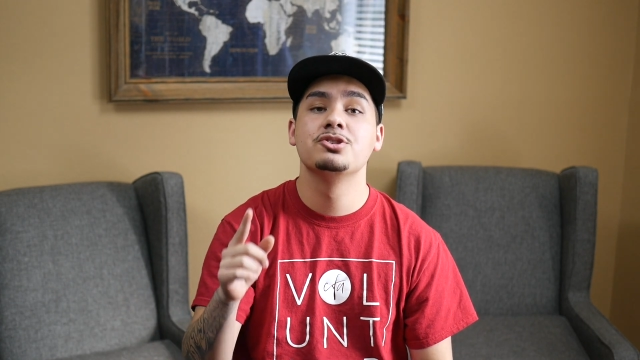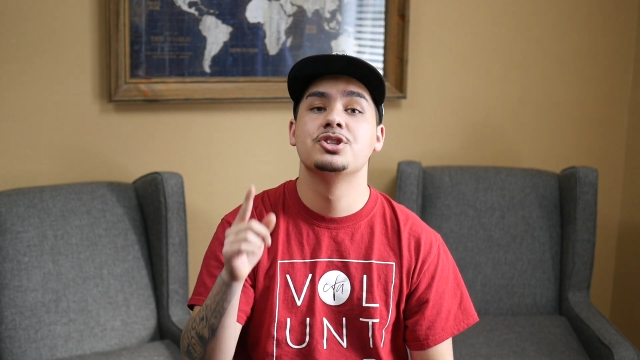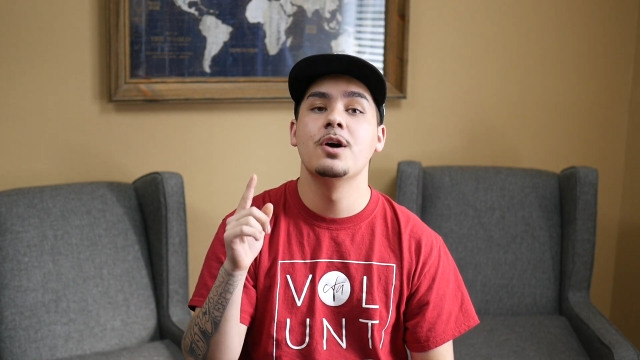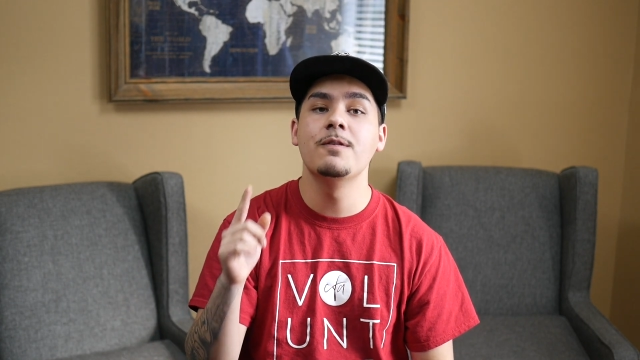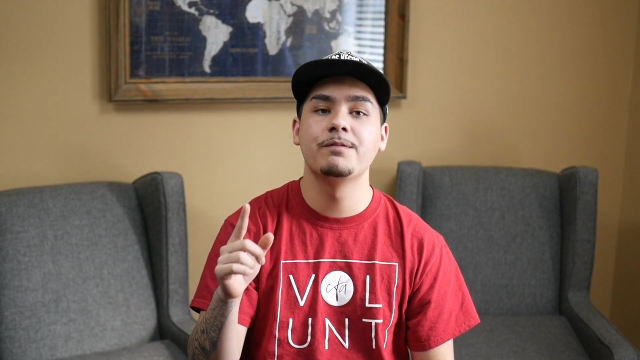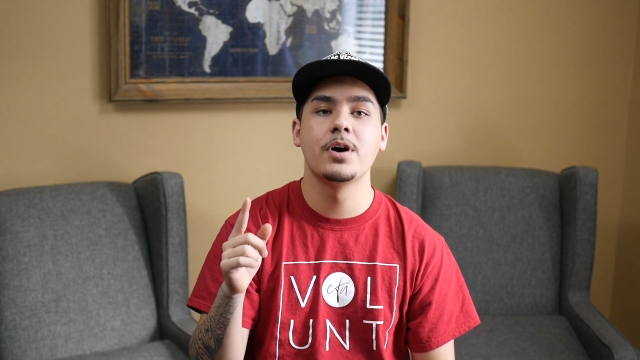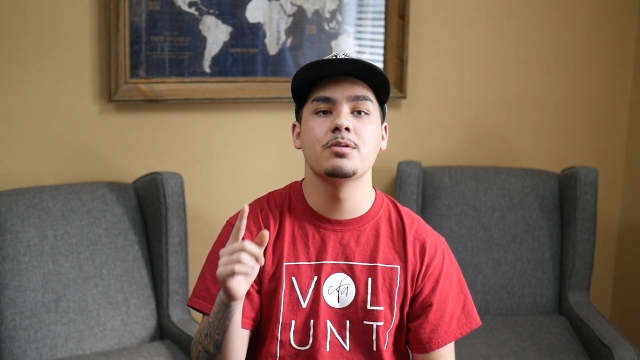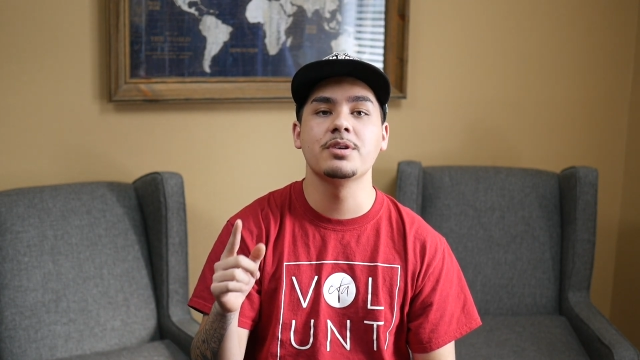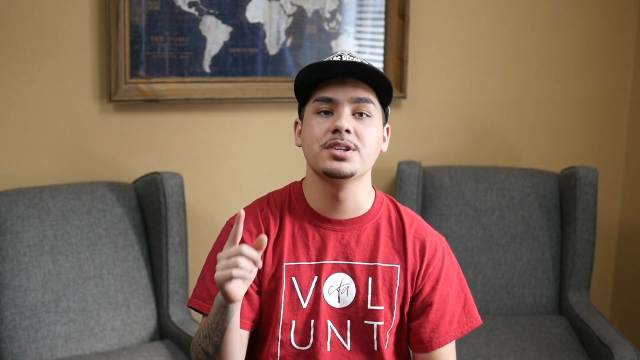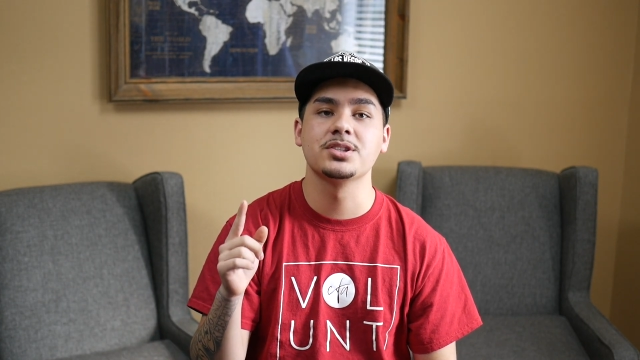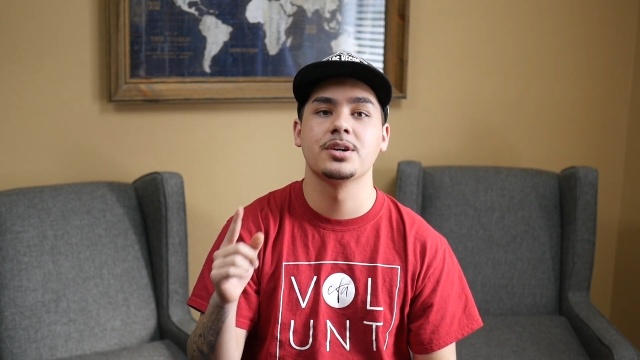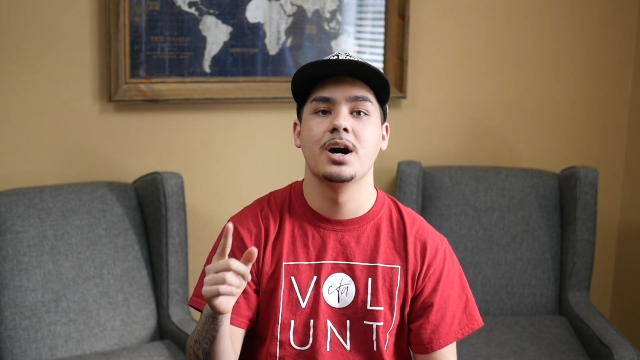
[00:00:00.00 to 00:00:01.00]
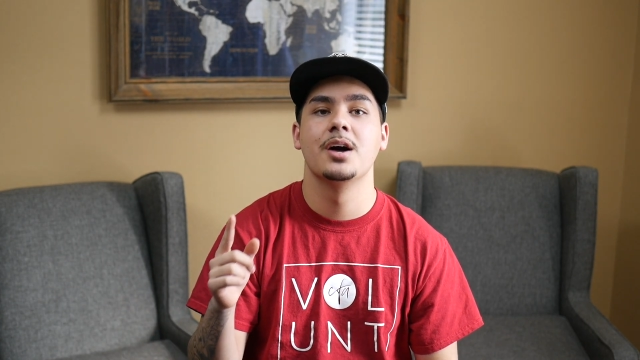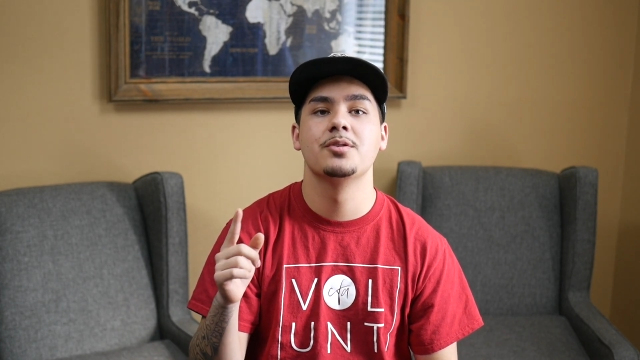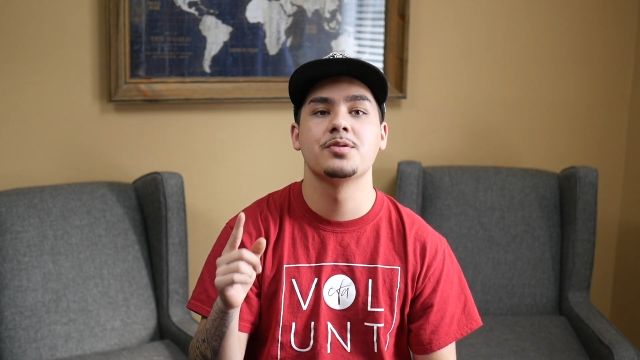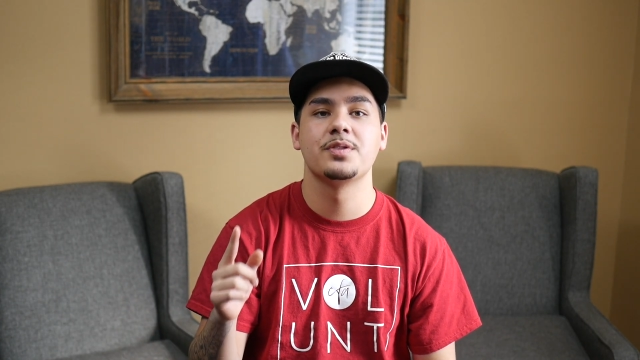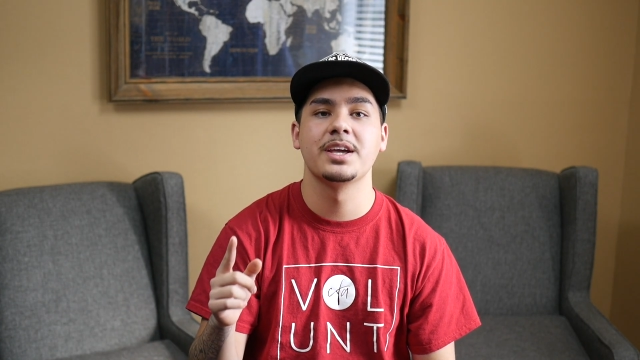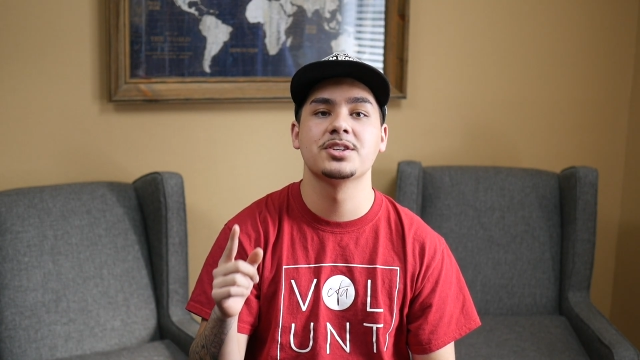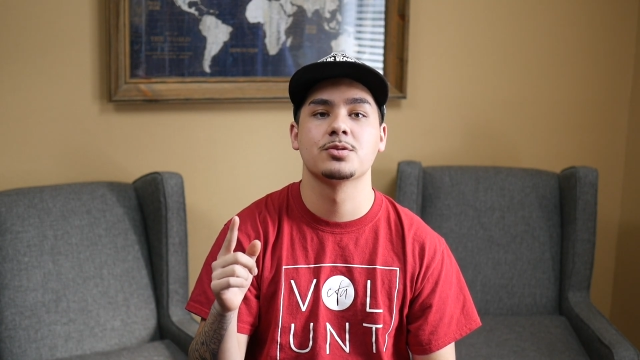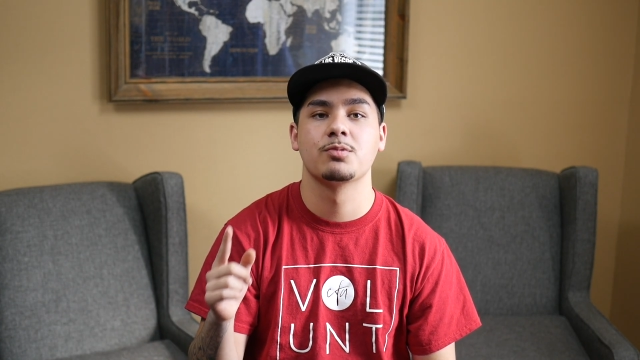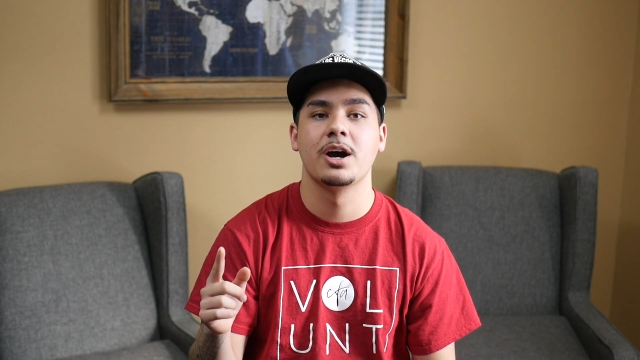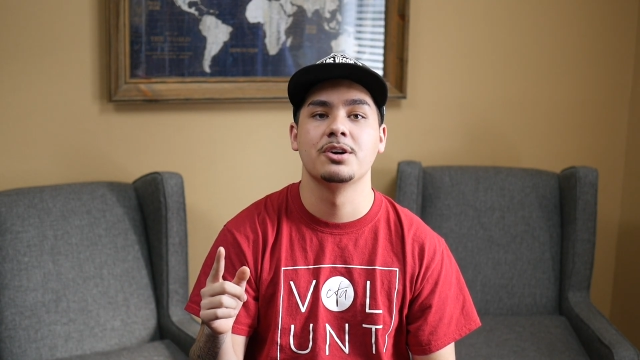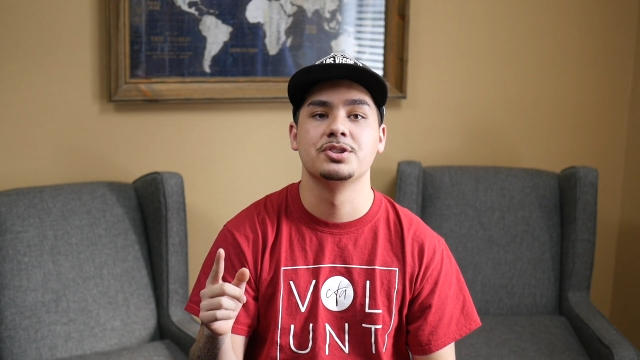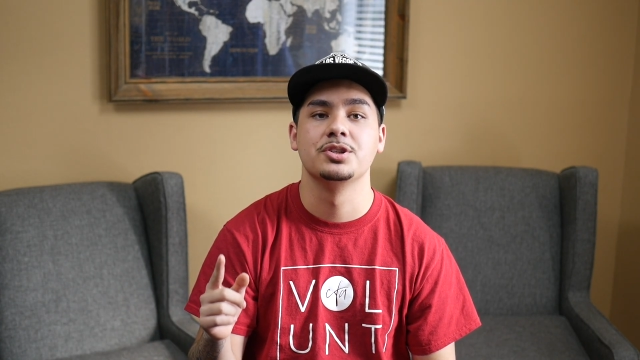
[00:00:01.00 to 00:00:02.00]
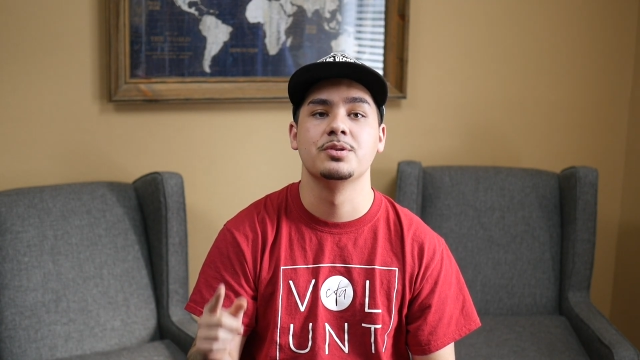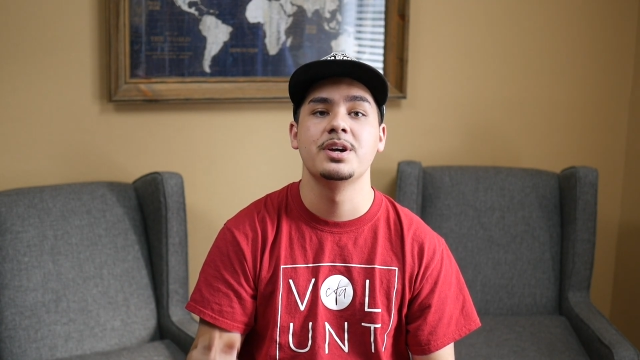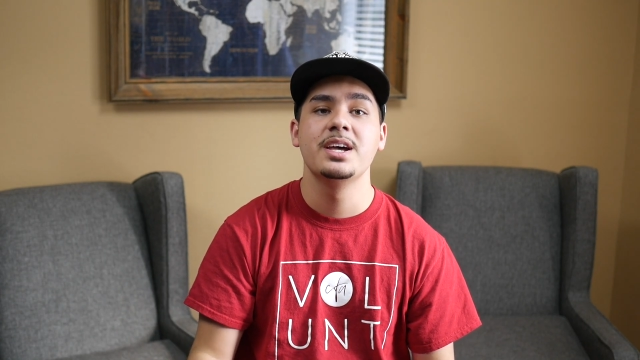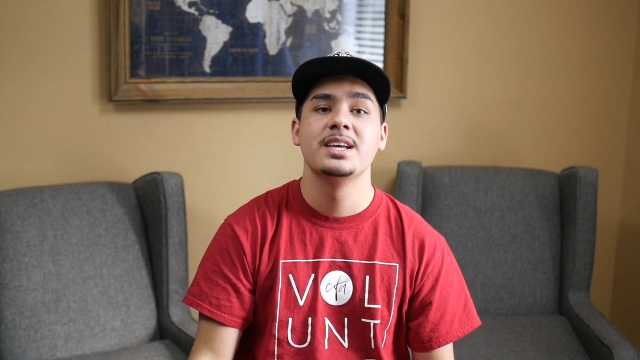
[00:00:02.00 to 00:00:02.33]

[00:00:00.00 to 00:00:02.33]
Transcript: don't focus on other things around you.